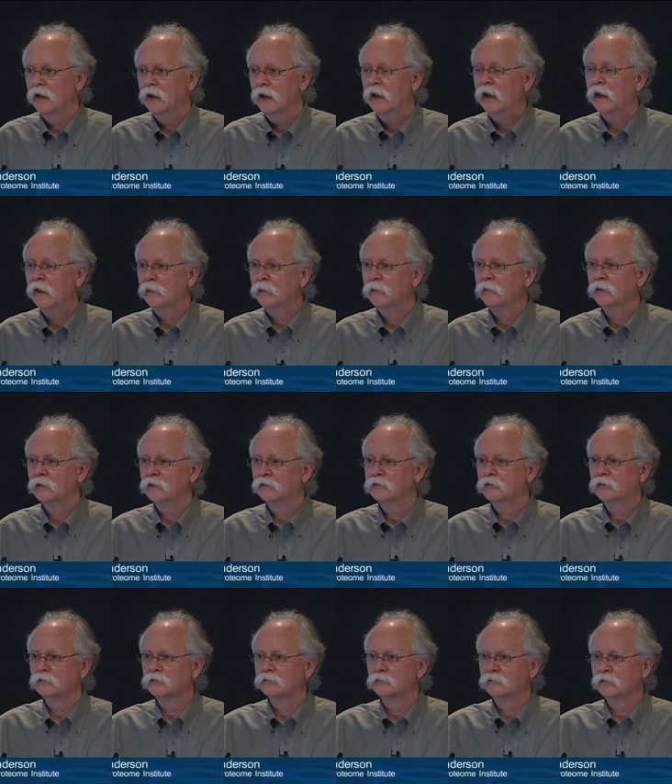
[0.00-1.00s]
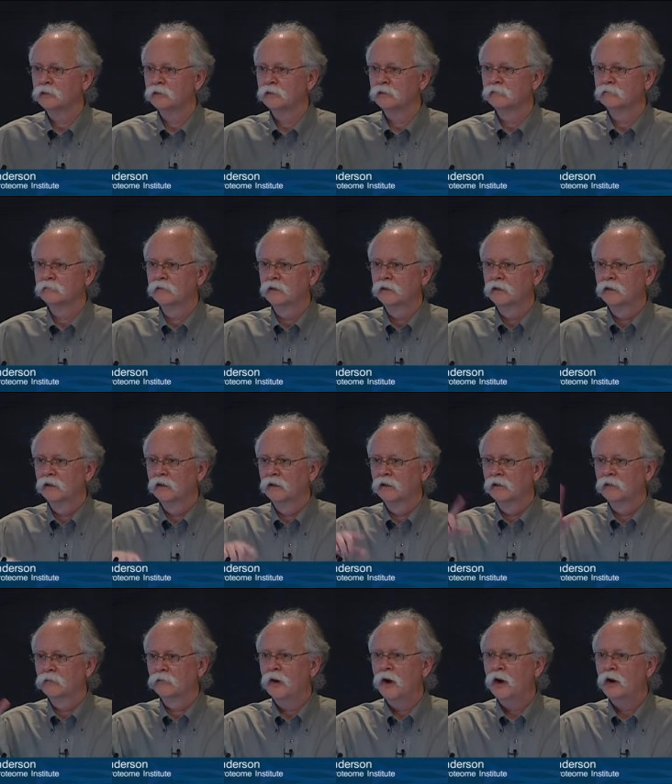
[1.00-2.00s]
And the, the, the
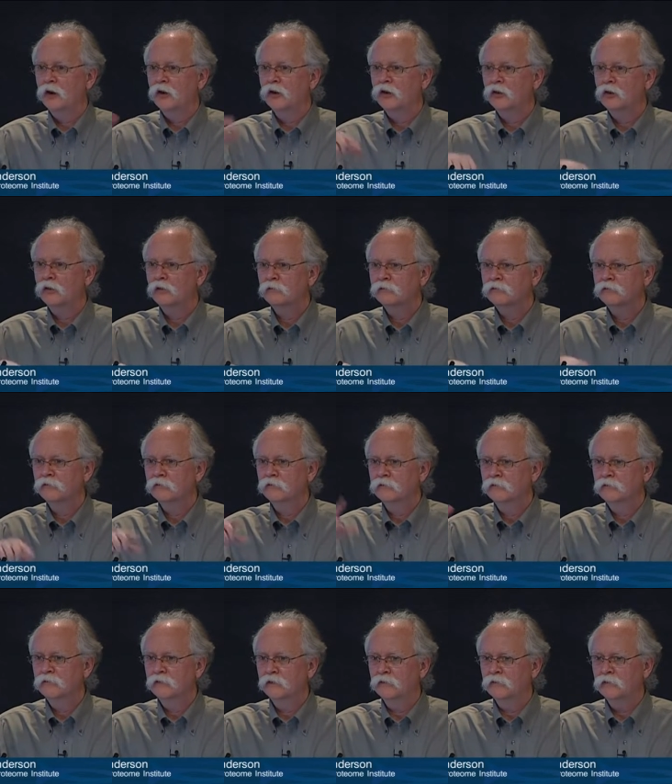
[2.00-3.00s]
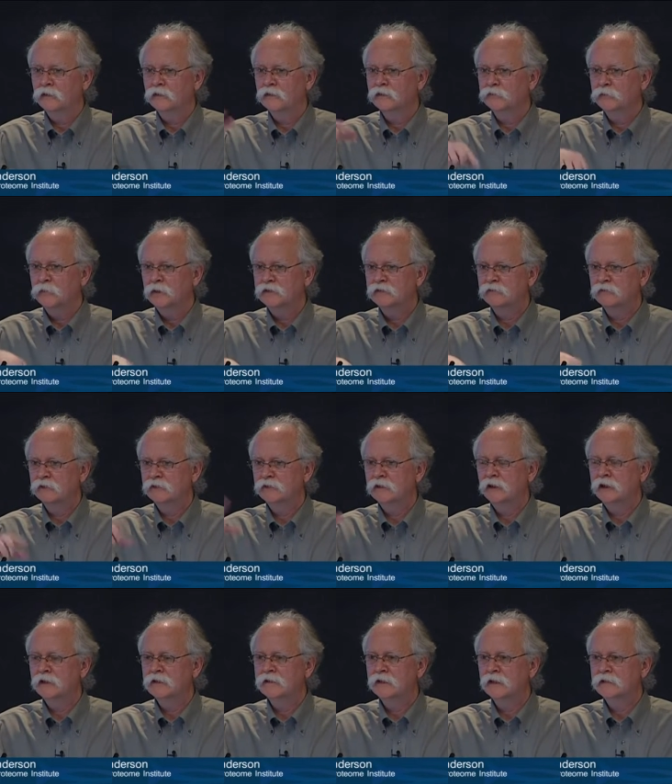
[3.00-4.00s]
ROC curve the, the
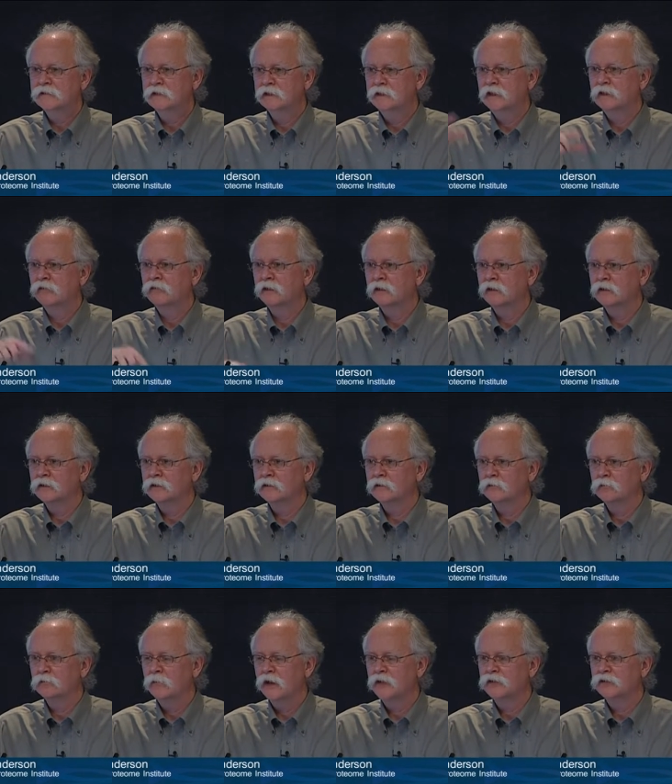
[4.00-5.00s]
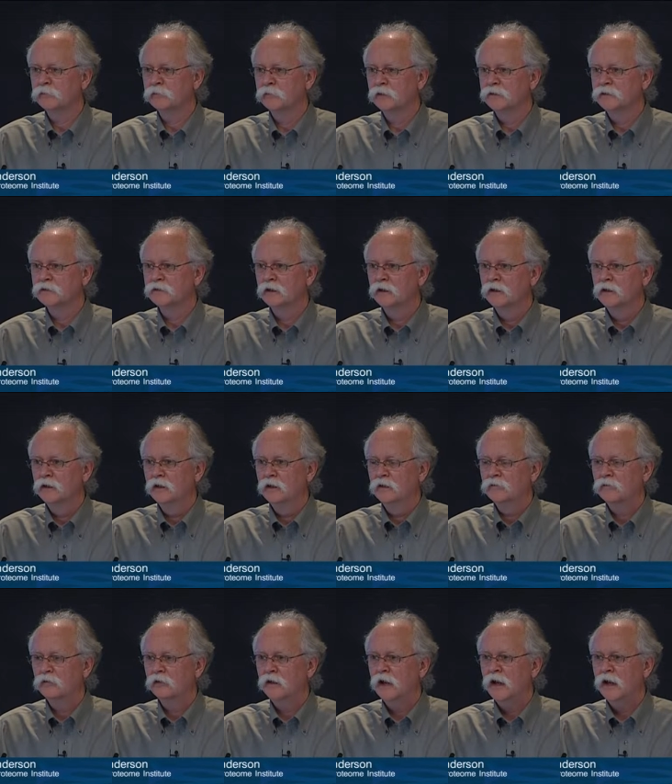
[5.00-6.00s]
specificity and sensitivity measurements
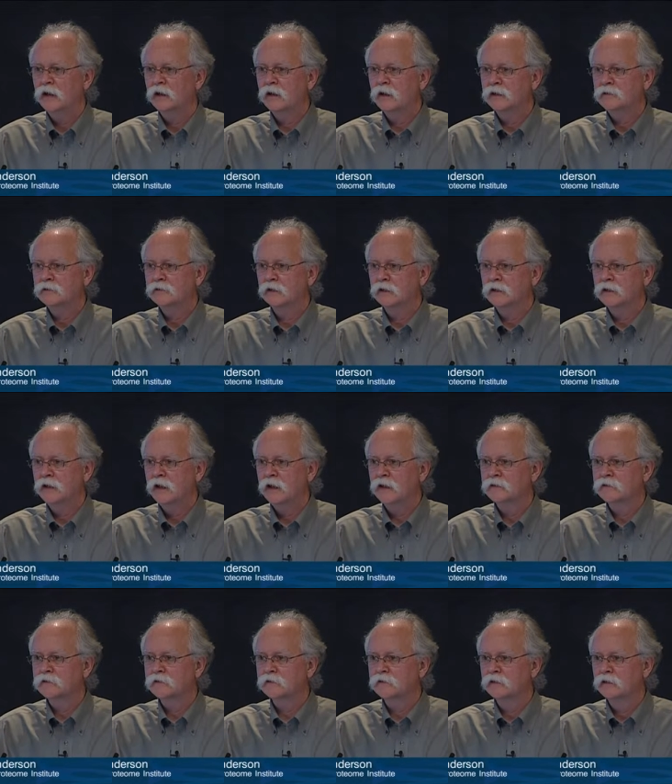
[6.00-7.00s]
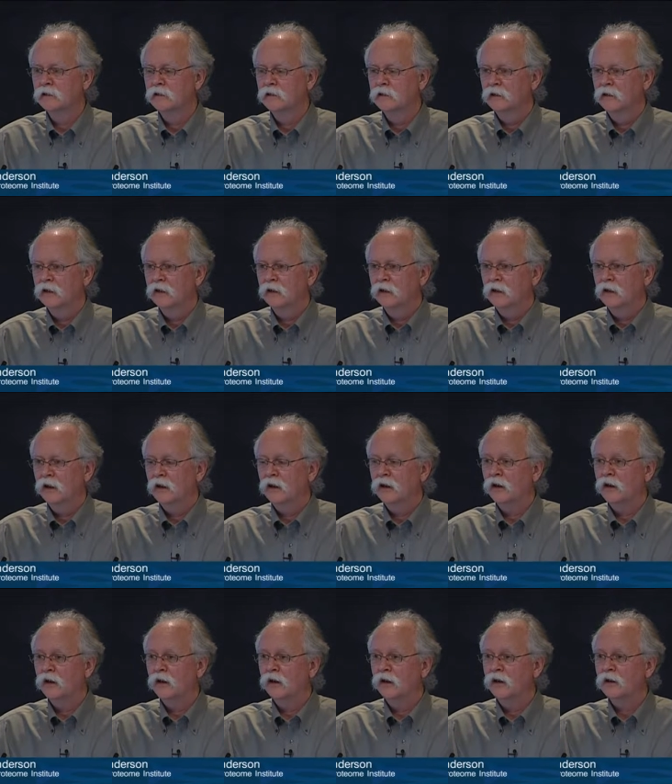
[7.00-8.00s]
for diagnostic tests
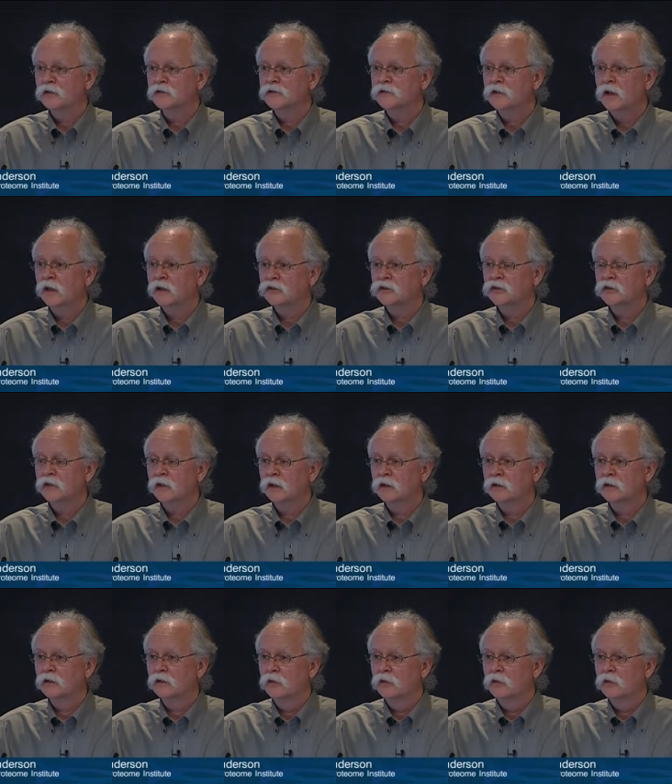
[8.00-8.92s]
are, are such that